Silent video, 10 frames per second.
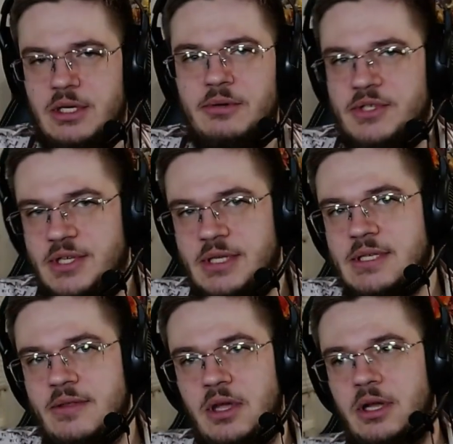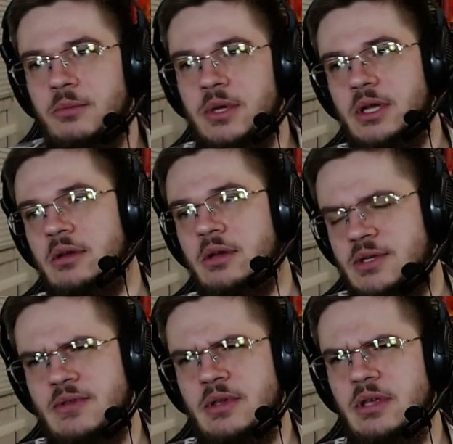since the anime,
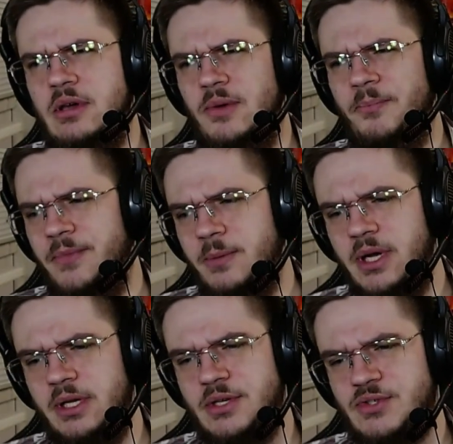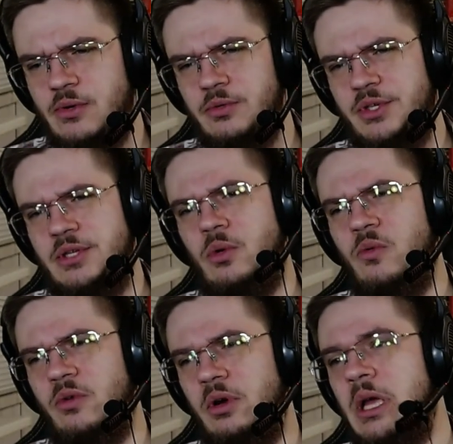manga's already
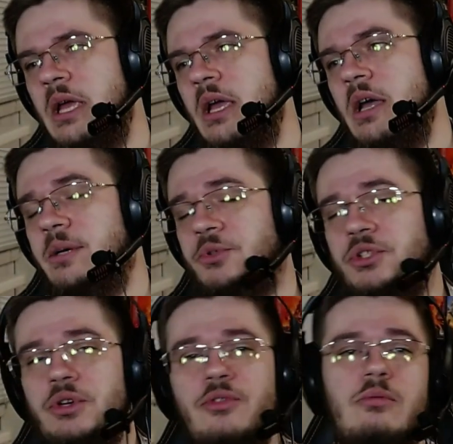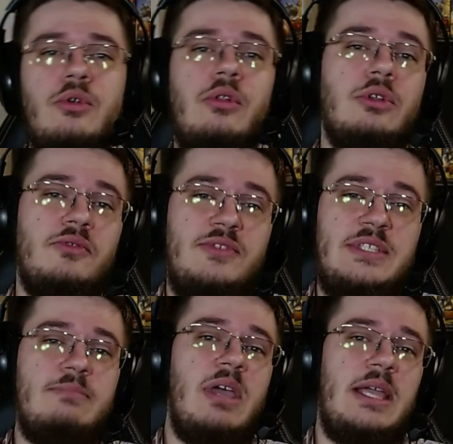over, I'm sure there were a lot of
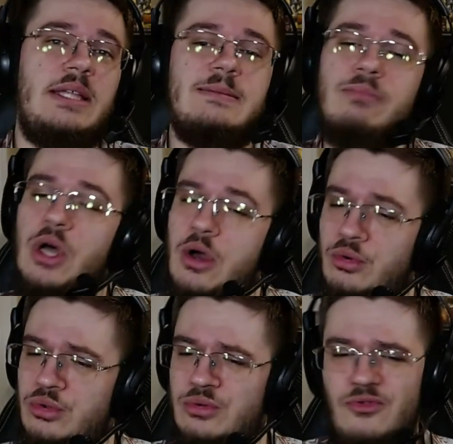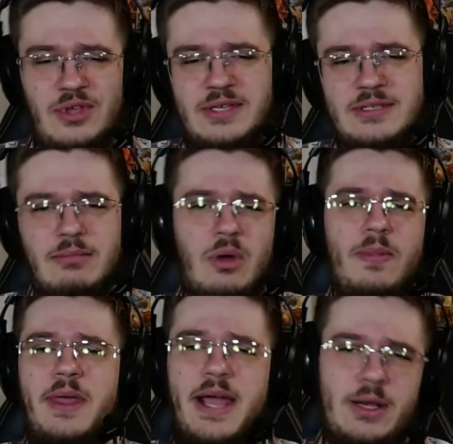debates about this, about
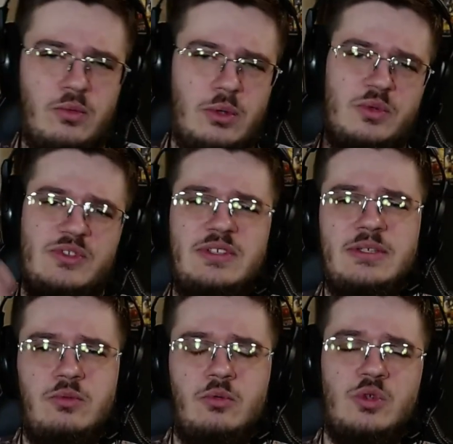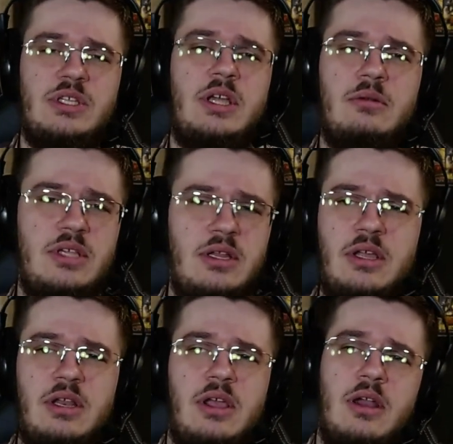that, what was this, what was that, yada
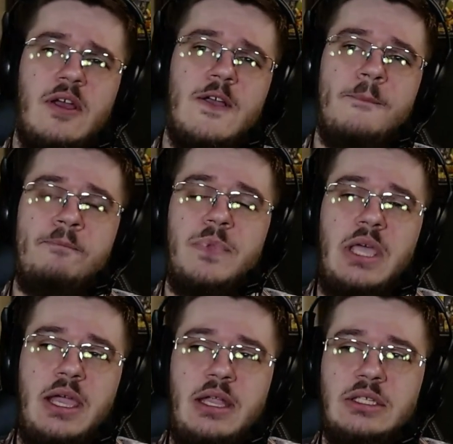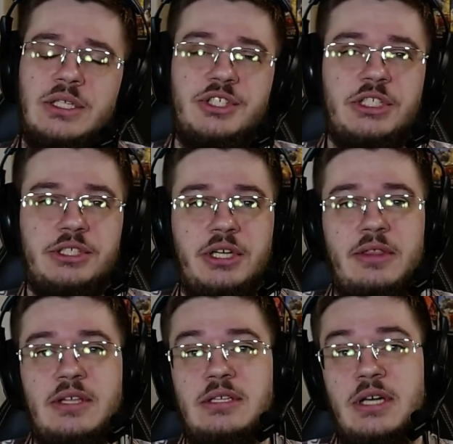yada yada. And considering
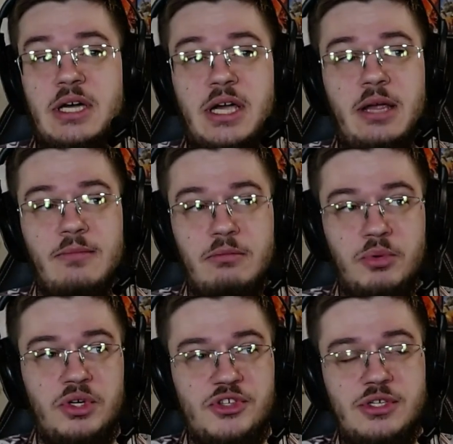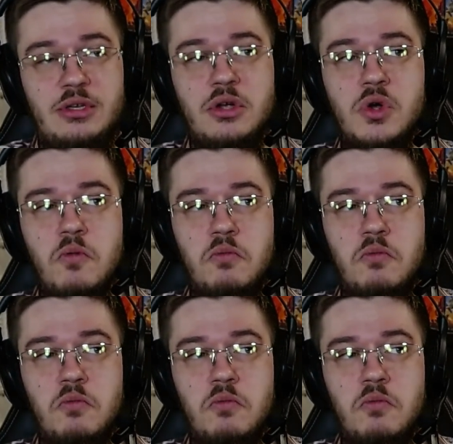that I am the person who